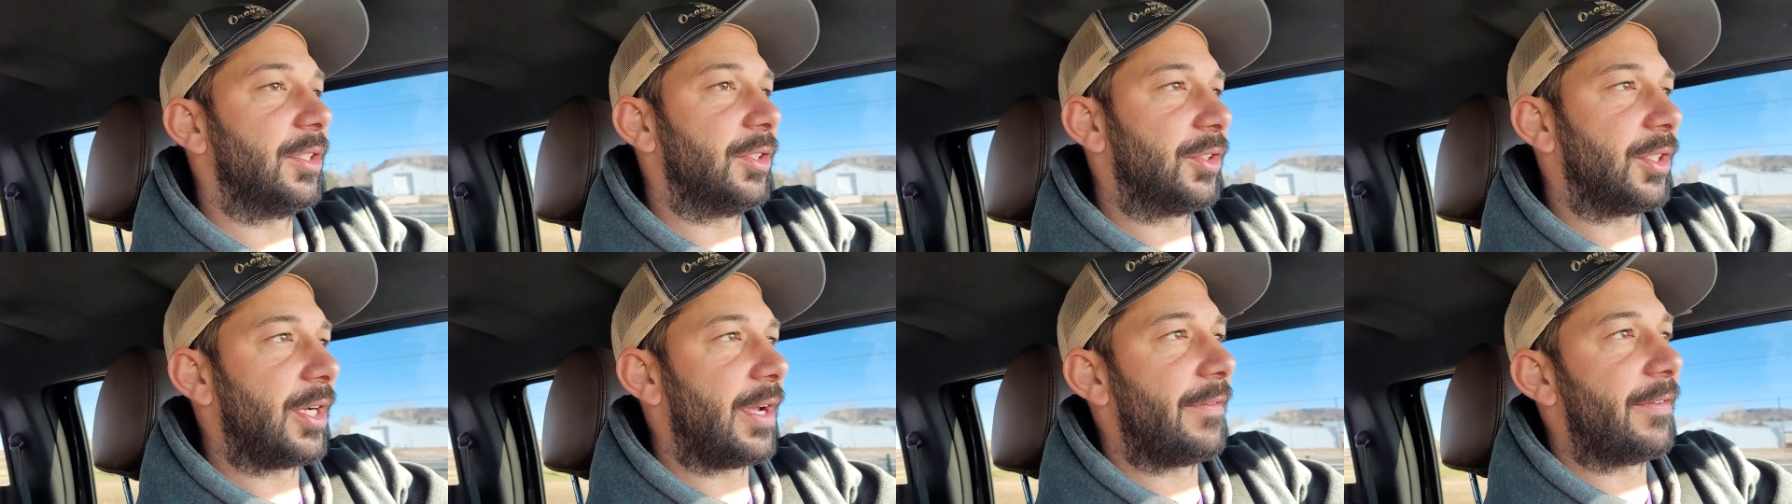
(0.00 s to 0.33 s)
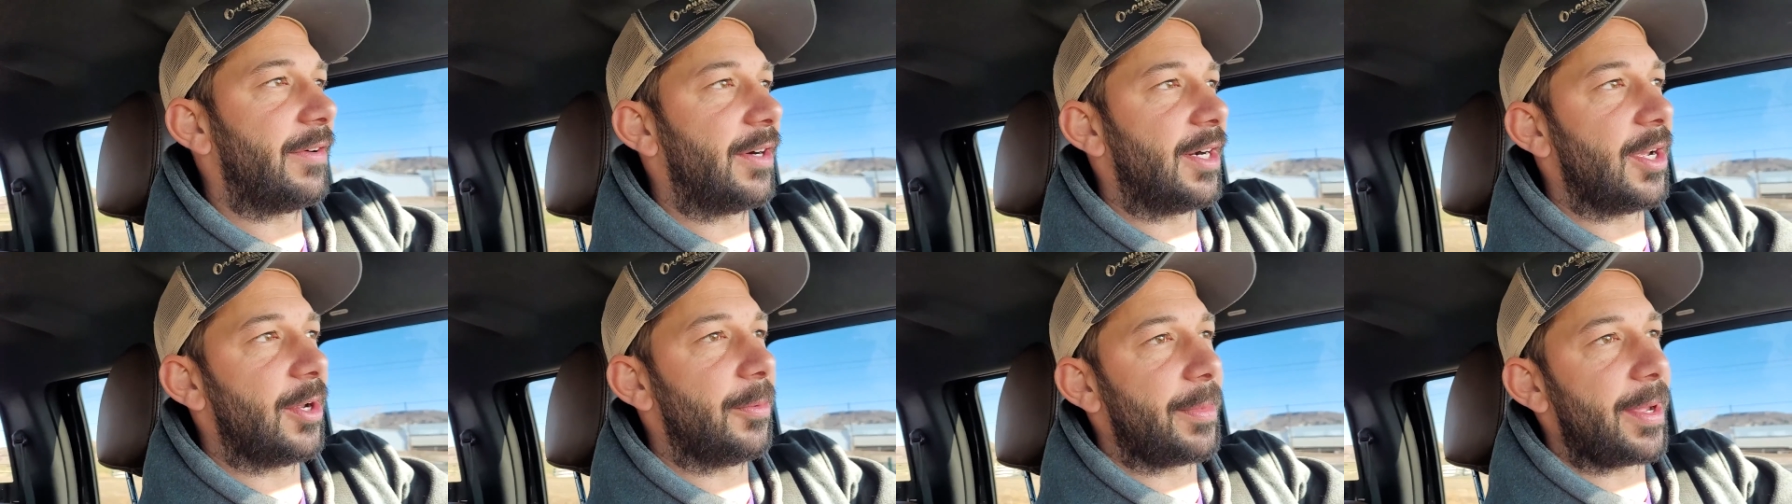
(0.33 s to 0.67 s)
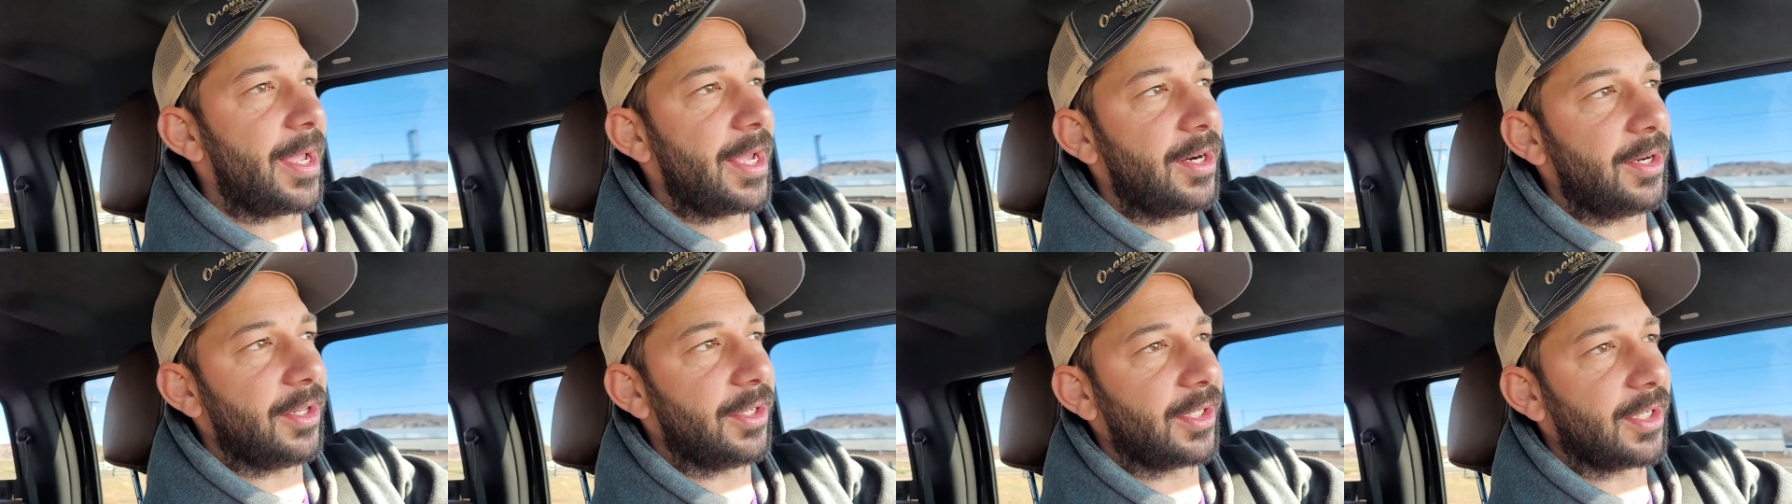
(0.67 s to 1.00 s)
driving around
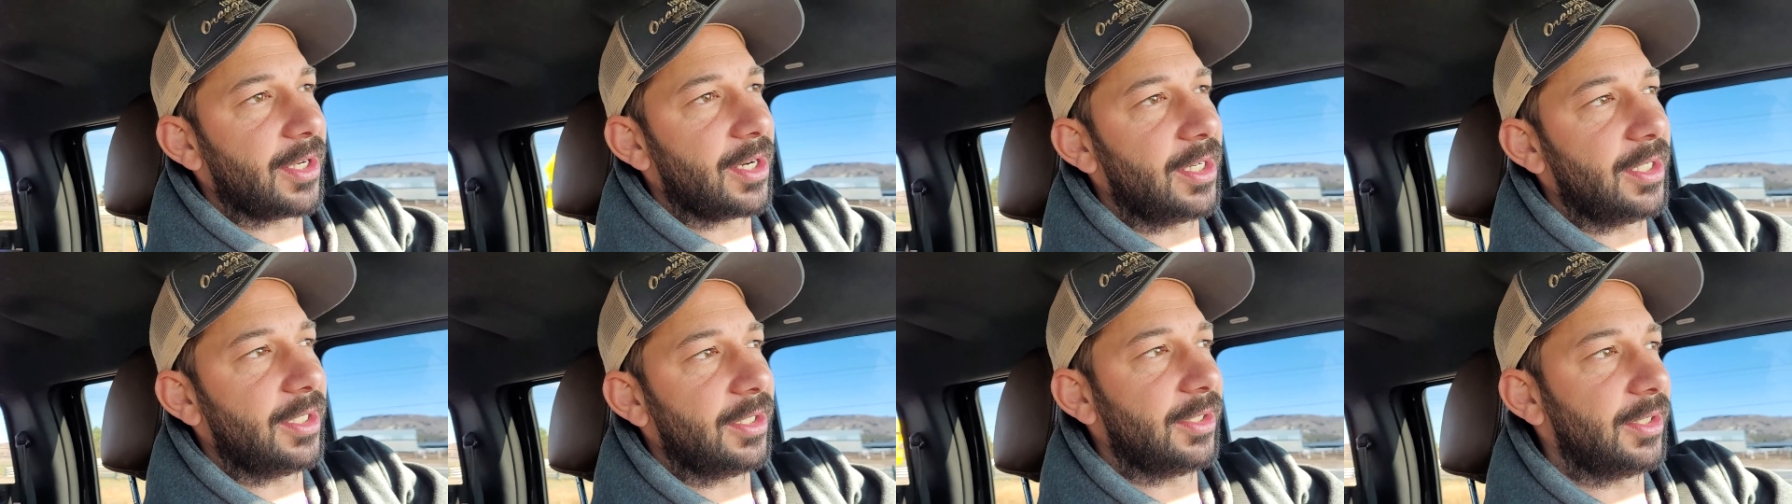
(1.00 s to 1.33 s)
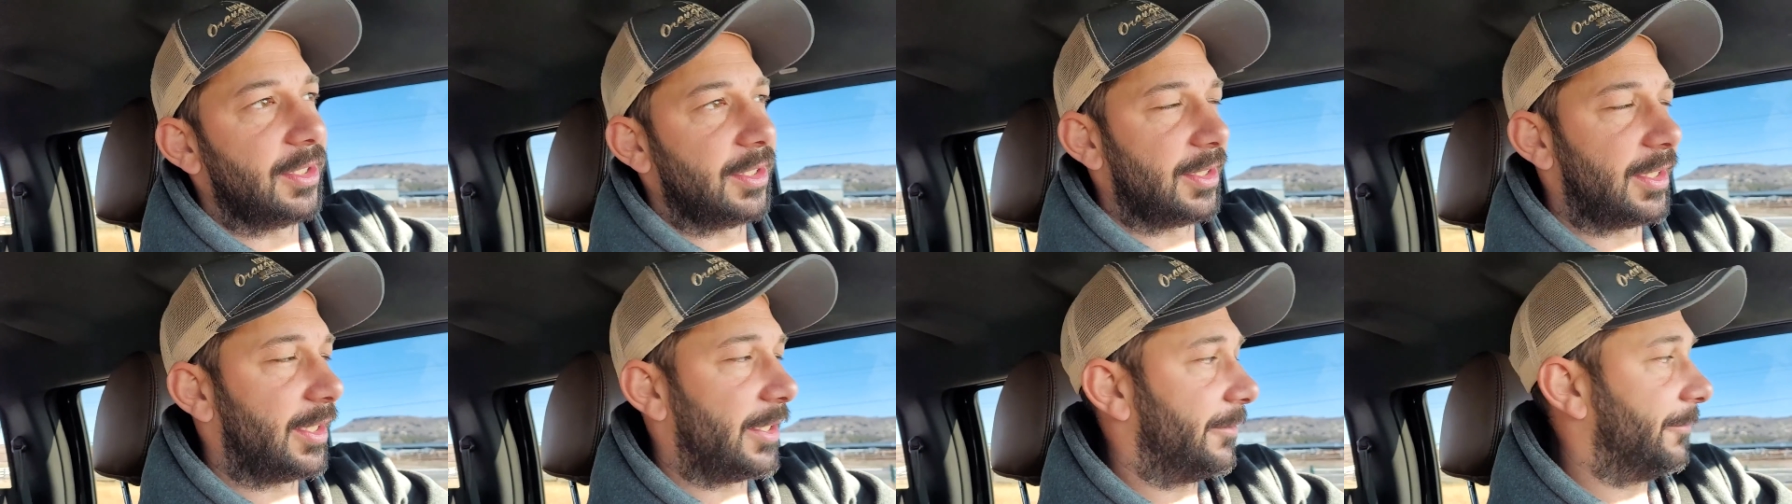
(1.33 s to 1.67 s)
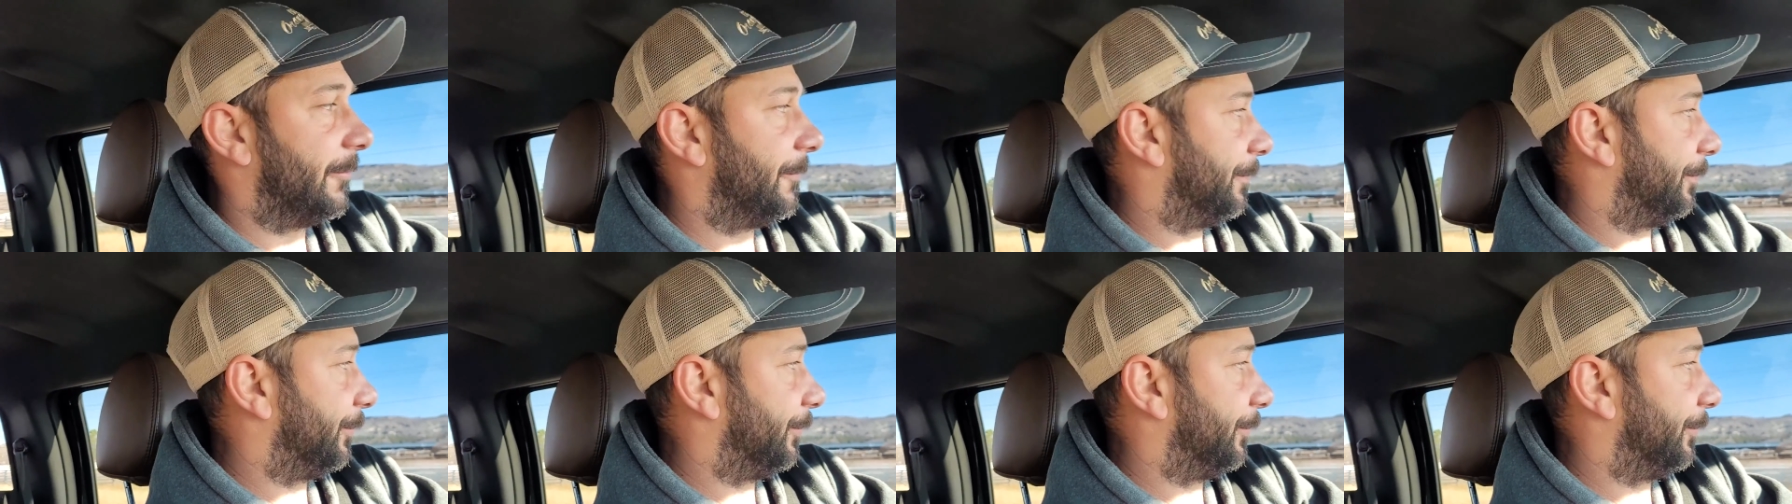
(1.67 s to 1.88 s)
buying all the cars and stuff.